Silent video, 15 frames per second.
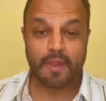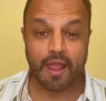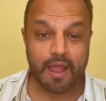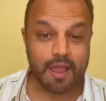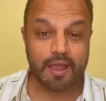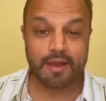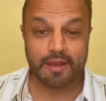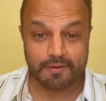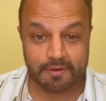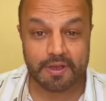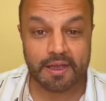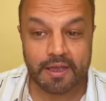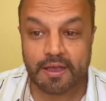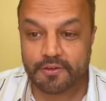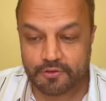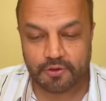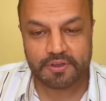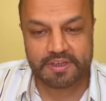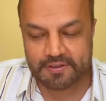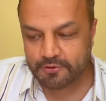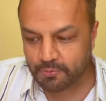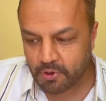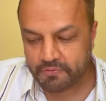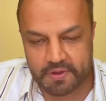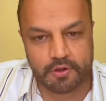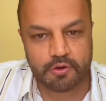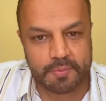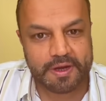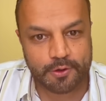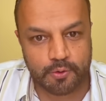Anyway, so this is what we're
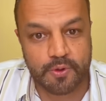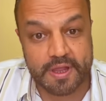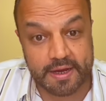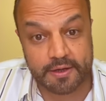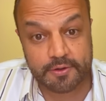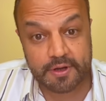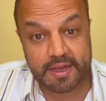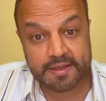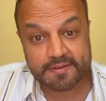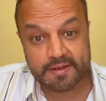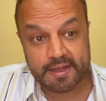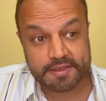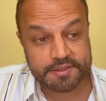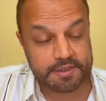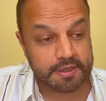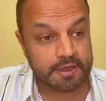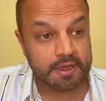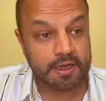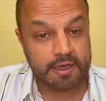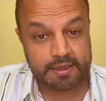going to be doing in today's lecture.